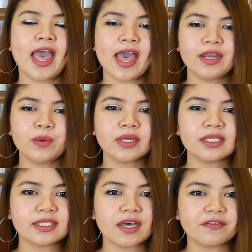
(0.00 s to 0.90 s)

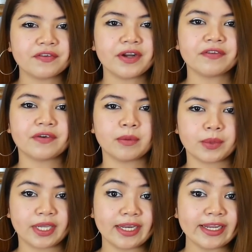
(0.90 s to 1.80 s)
Anyone suffering
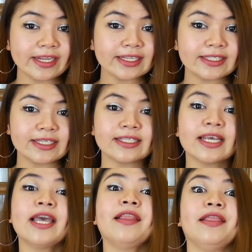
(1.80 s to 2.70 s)
from kidney disease
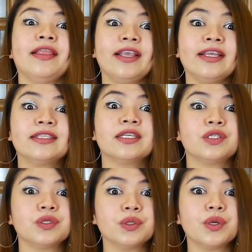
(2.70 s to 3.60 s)
needs
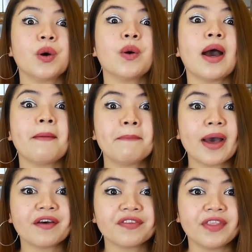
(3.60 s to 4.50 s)
to know
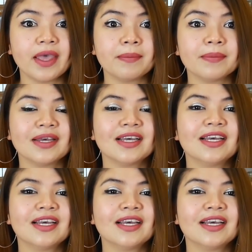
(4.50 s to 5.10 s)
about them.